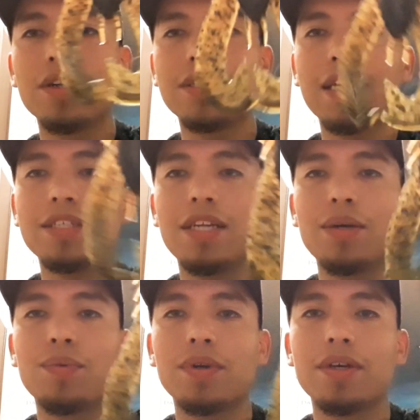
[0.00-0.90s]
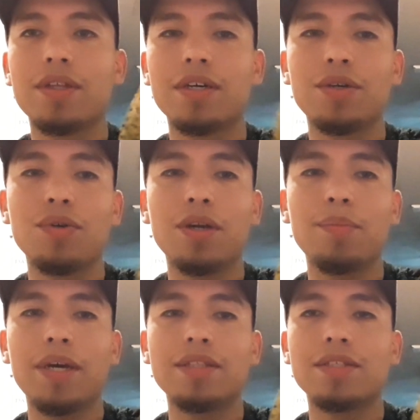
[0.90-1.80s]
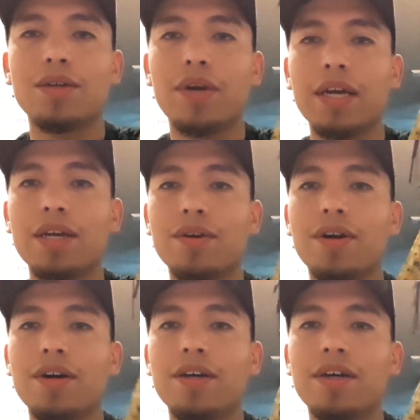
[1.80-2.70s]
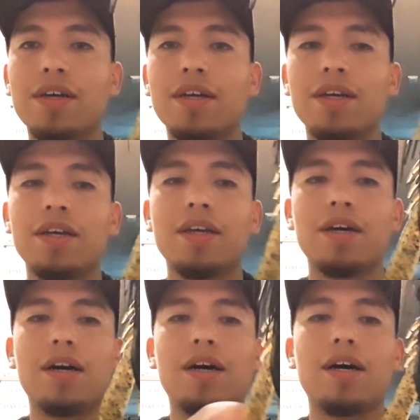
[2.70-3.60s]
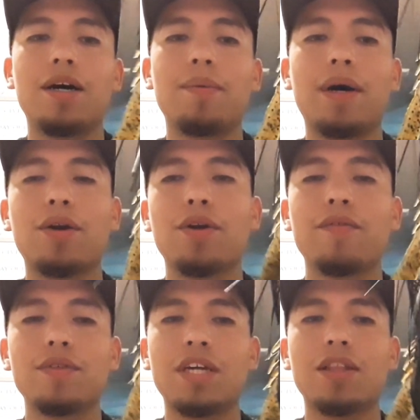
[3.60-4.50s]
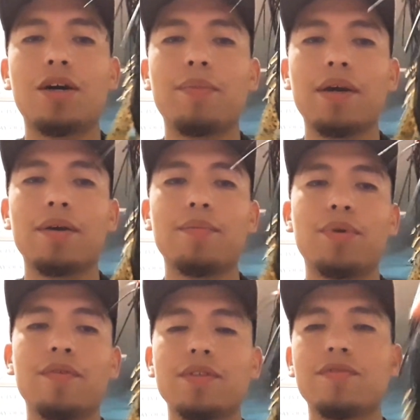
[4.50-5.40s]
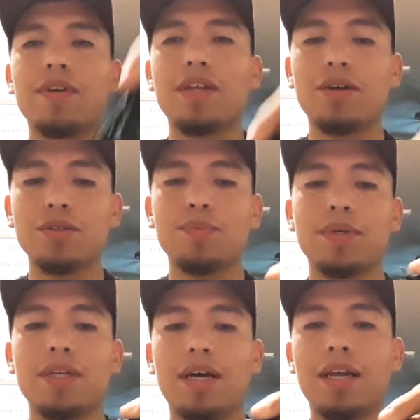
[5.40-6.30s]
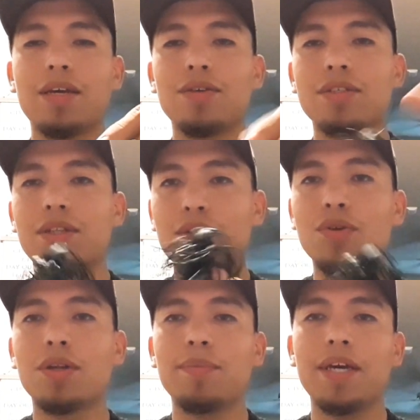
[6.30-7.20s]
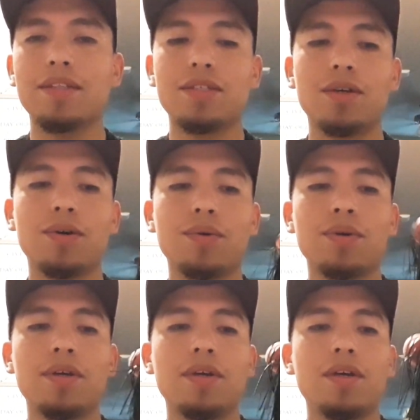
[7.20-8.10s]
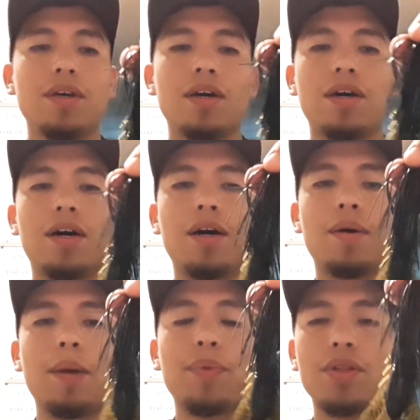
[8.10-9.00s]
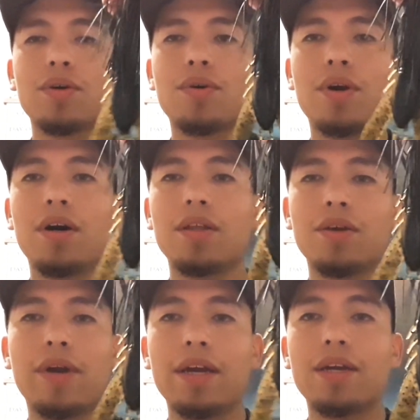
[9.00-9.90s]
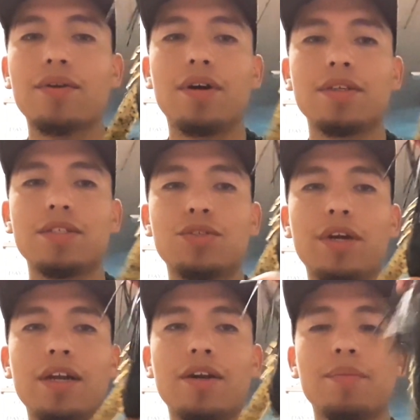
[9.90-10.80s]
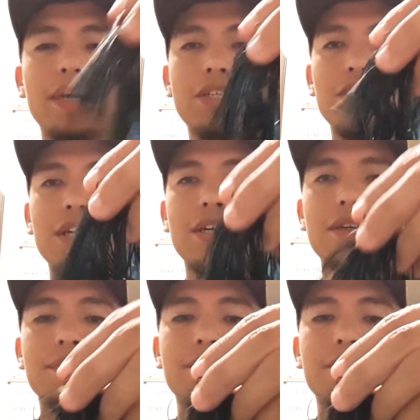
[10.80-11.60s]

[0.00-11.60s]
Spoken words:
is actually one of the Guggen baits, the krackin craw. I don't know if you checked out my previous videos, but I like using the Guggen bait. So I put the krackin craw as a trailer on my jig.